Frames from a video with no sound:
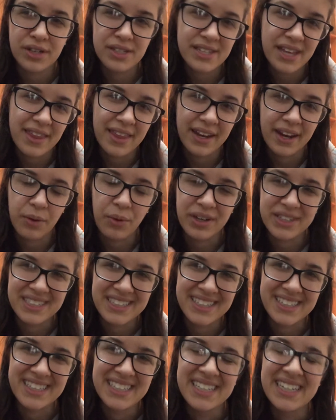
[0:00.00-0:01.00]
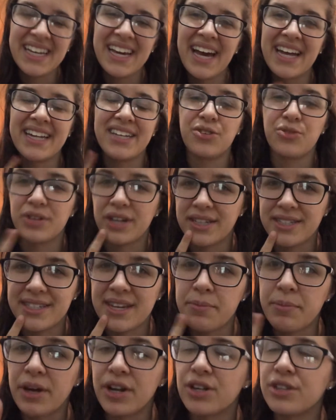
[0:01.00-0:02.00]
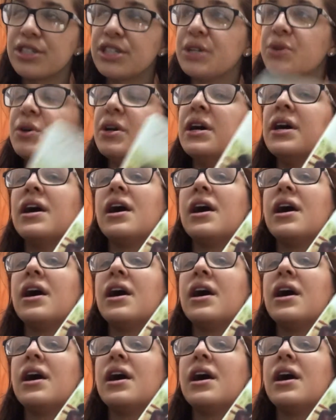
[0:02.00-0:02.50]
to say that I wanted. I need to enunciate better too.